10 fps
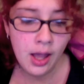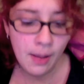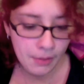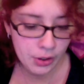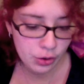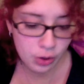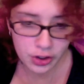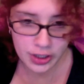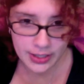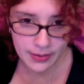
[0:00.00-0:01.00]
But
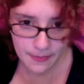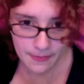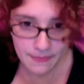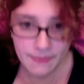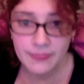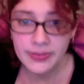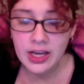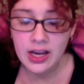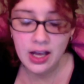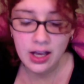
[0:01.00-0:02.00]
Georgia,
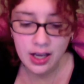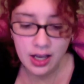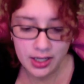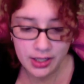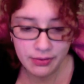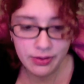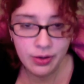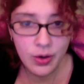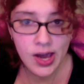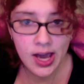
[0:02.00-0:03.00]
even
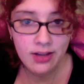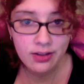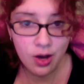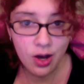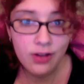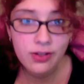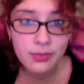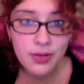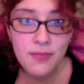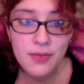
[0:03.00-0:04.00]
though it has
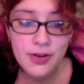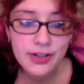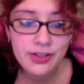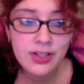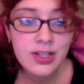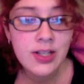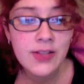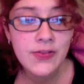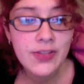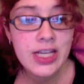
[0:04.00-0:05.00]
awesome numbers,
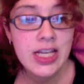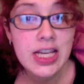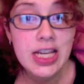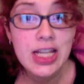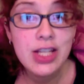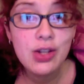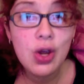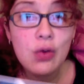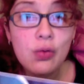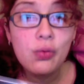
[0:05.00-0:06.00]
is
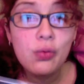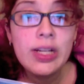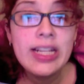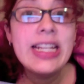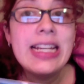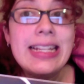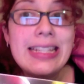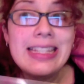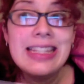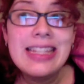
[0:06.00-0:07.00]

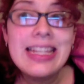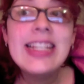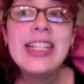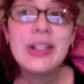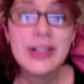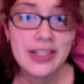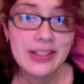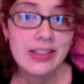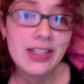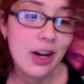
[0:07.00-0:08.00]

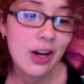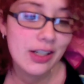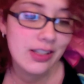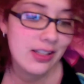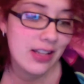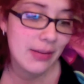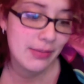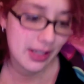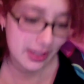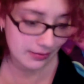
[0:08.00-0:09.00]
ridiculously hard to
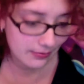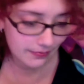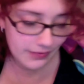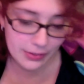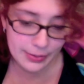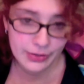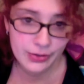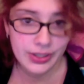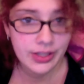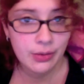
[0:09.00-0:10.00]
typeset,
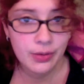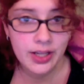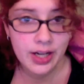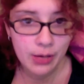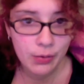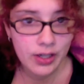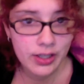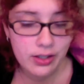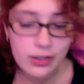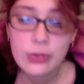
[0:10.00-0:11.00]
especially in the way that I wanted
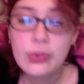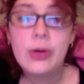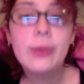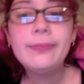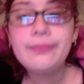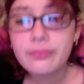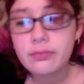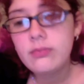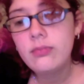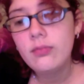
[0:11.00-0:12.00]
to do so.
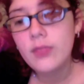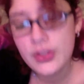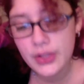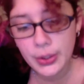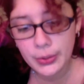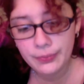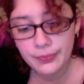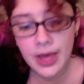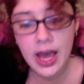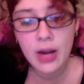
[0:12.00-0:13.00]
So
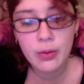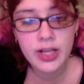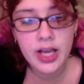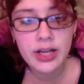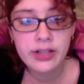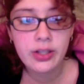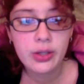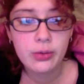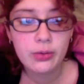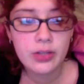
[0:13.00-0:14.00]
I went ahead and
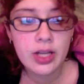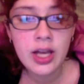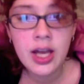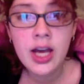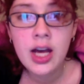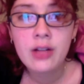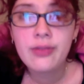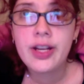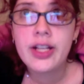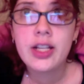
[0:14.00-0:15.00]
used
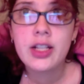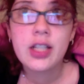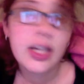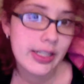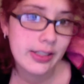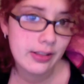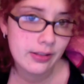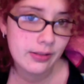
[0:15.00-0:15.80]
Helvetica Light